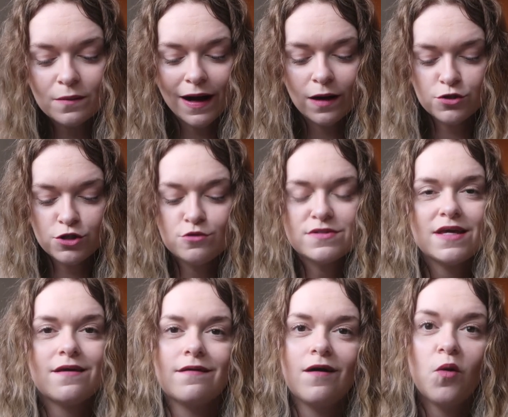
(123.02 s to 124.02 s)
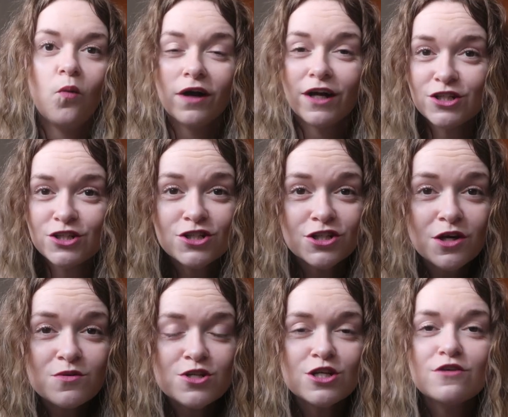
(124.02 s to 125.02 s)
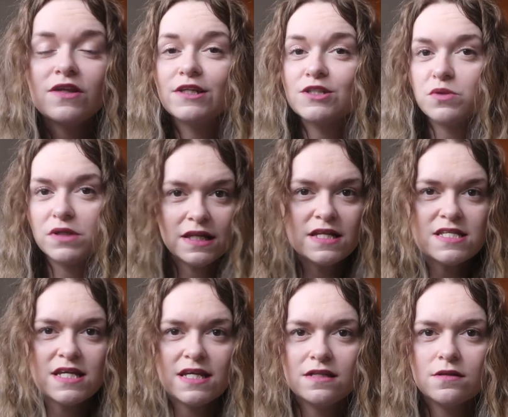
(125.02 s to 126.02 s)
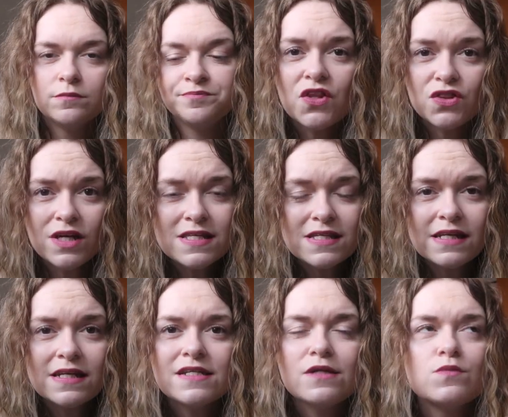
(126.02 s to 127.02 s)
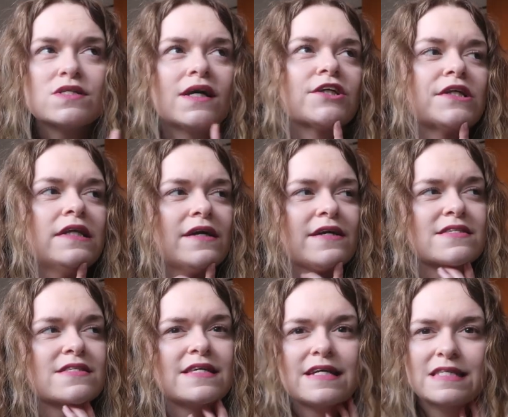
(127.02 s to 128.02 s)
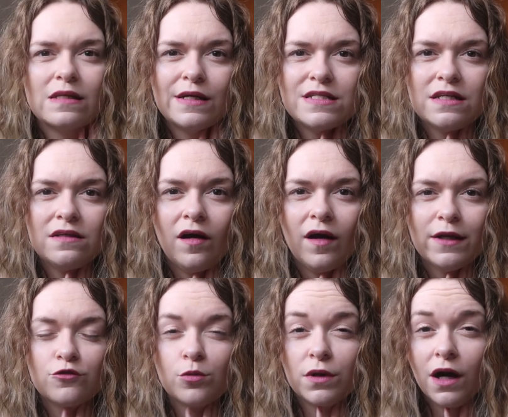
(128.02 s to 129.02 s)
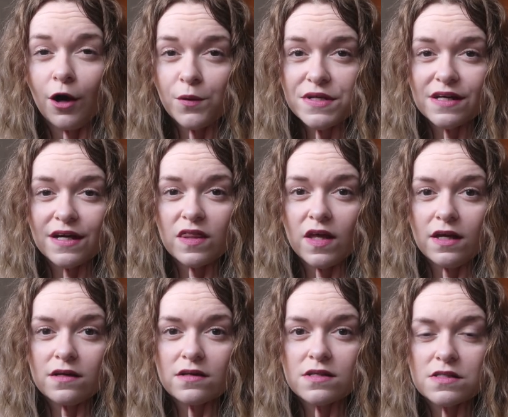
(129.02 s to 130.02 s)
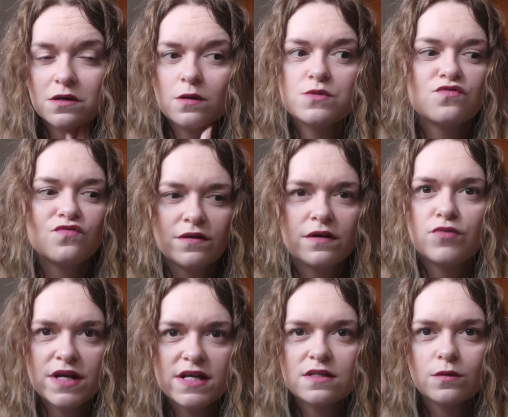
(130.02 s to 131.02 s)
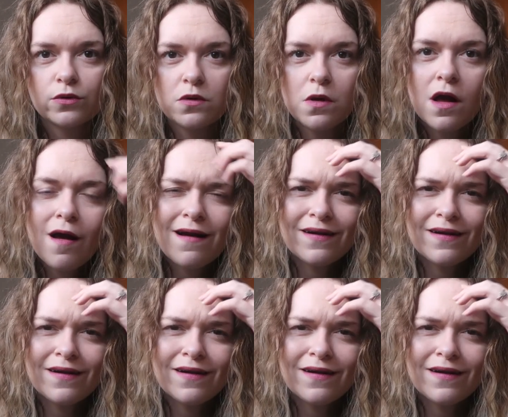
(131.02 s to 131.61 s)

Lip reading: them out using what I just showed you, the little guillotine. This guillotine was actually like $6.99 from Currys, I think, so it was very reasonable.